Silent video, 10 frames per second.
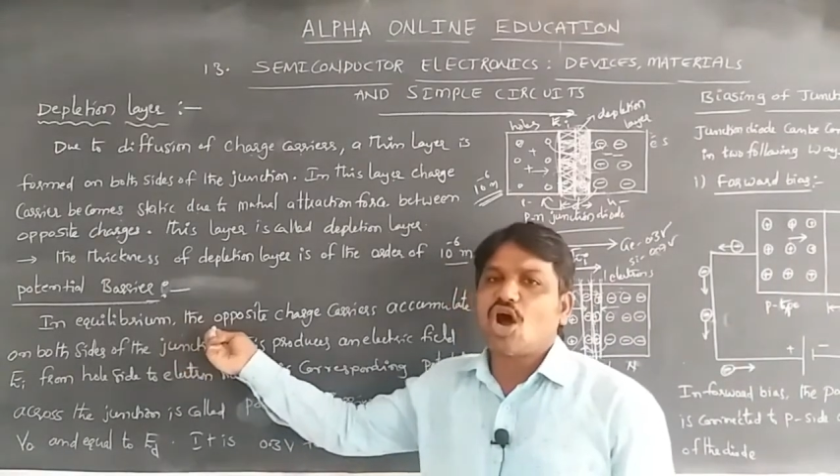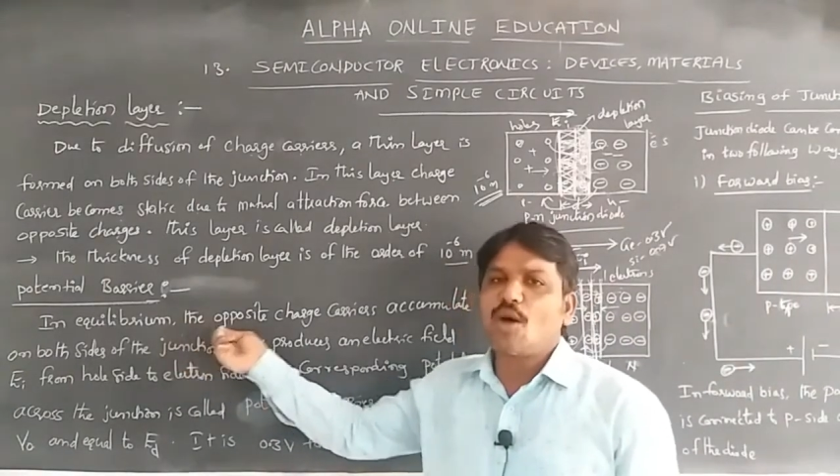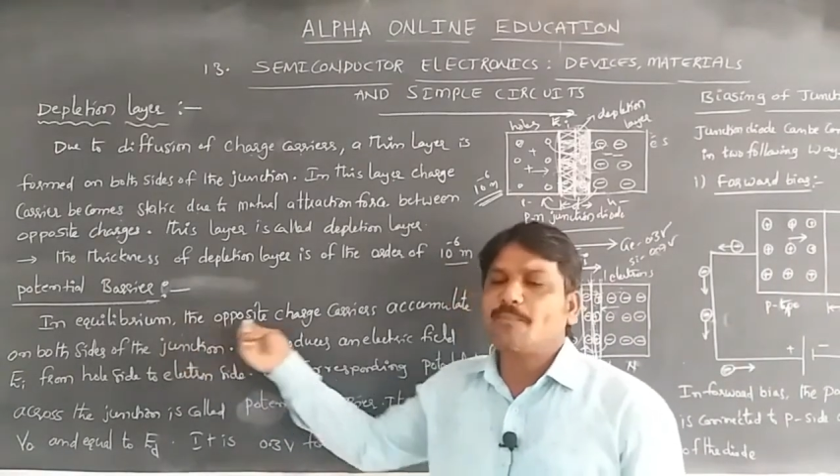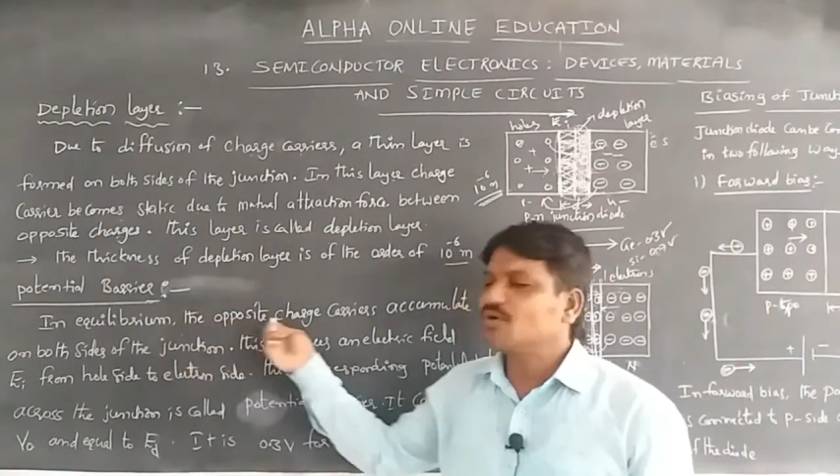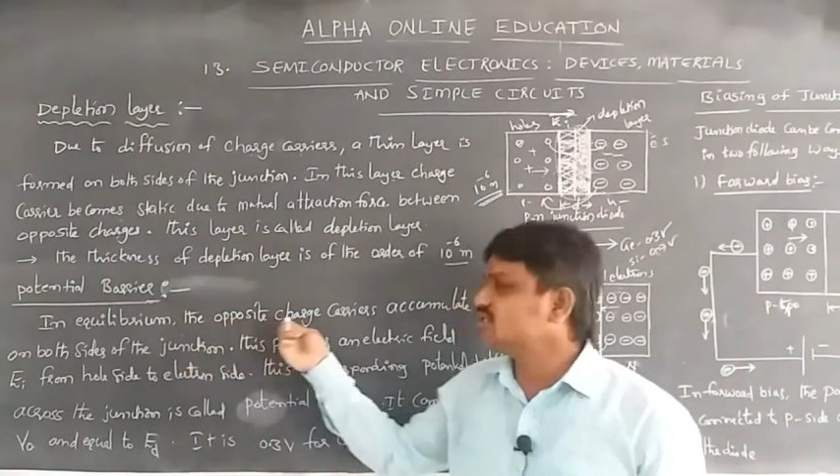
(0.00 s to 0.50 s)

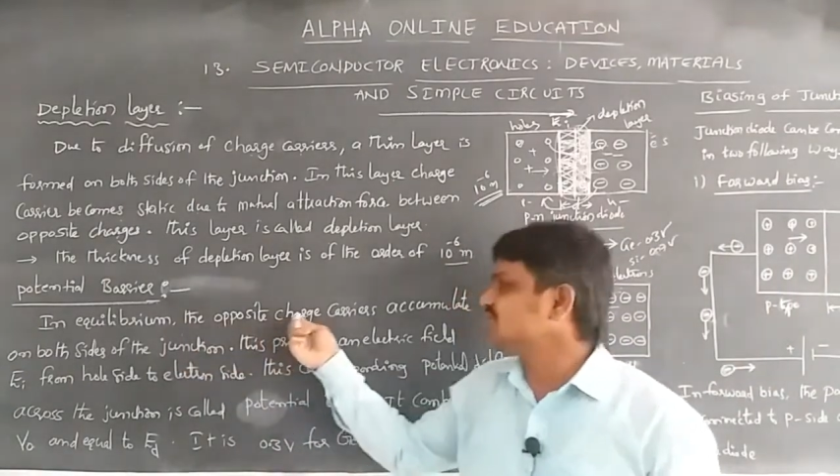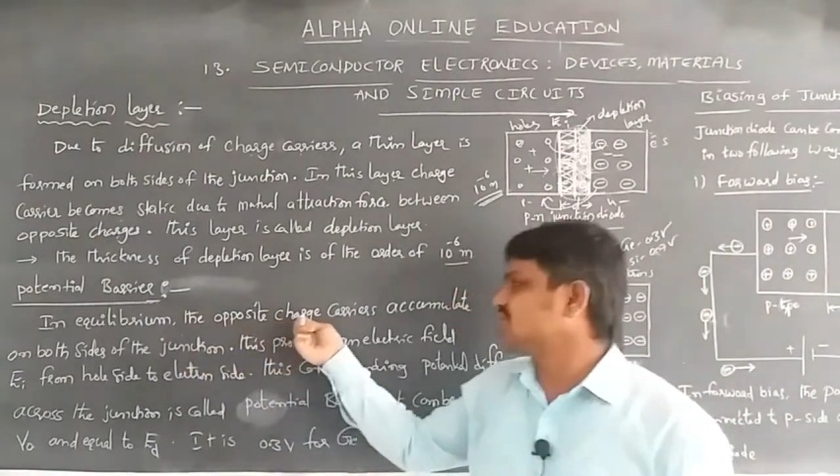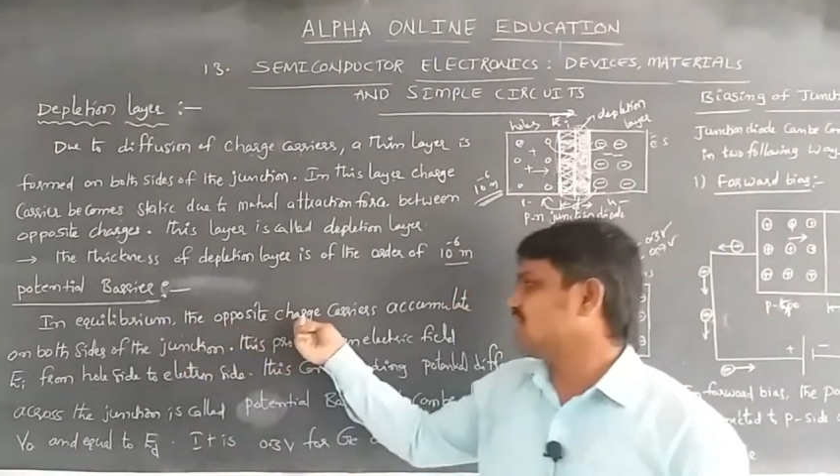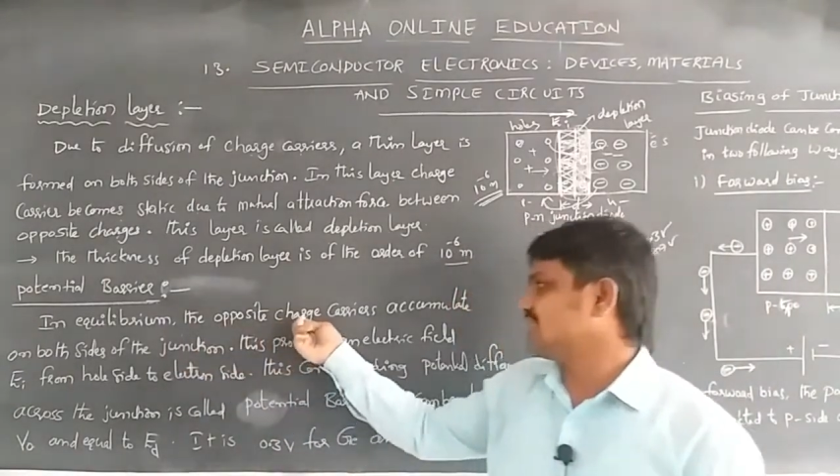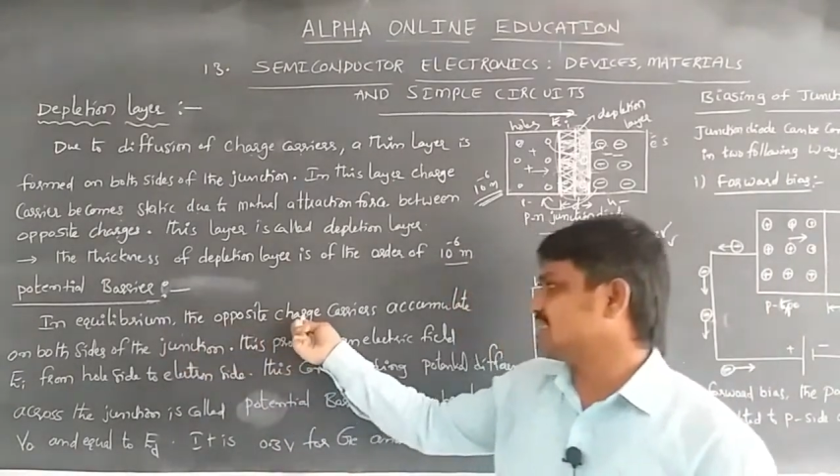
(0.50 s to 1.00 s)
opposite
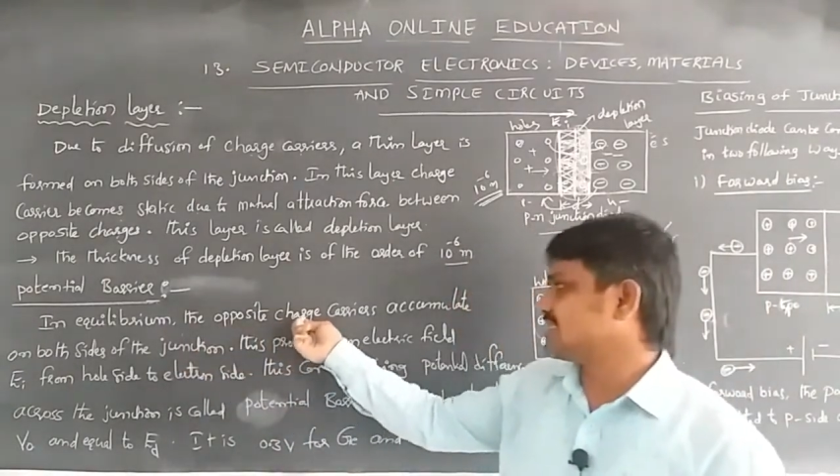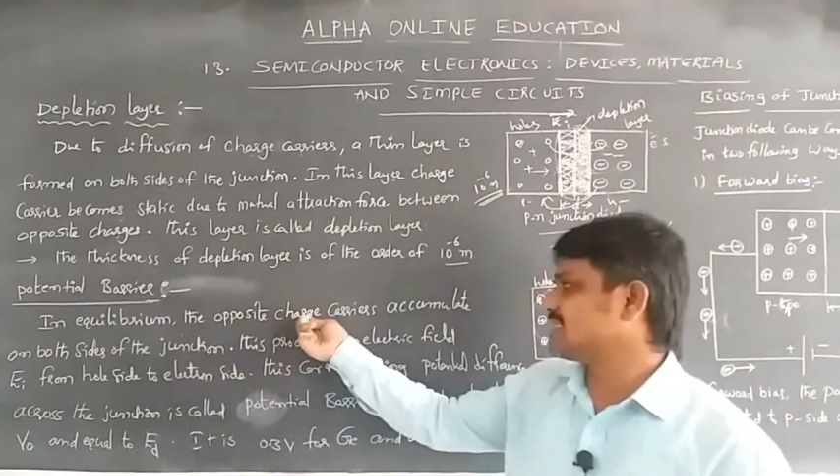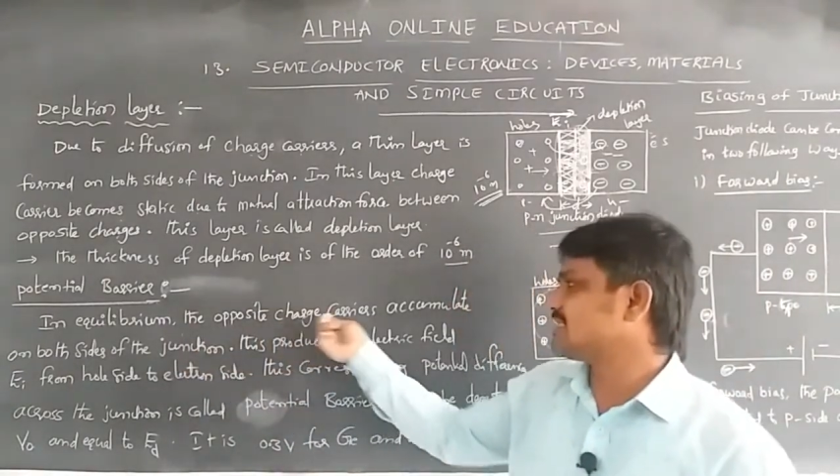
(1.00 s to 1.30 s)
charges